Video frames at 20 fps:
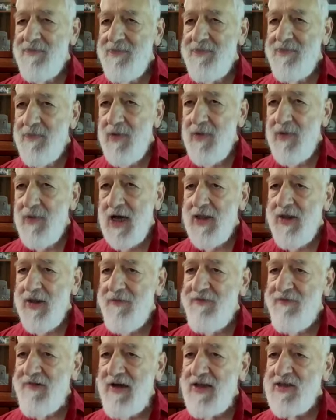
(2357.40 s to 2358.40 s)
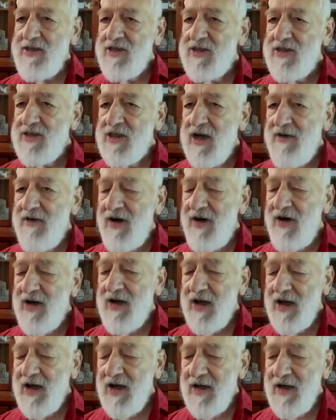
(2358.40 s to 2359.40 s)
my other friends have,
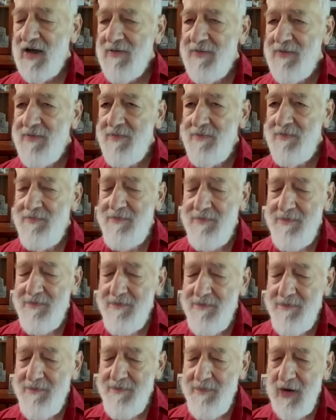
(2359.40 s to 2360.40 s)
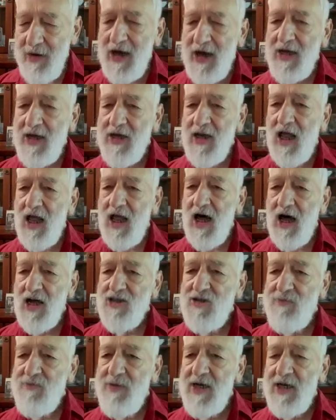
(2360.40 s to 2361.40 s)
by and
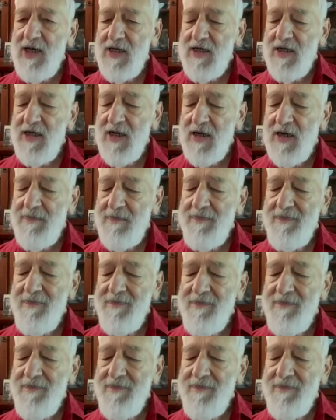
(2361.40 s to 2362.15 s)
large, been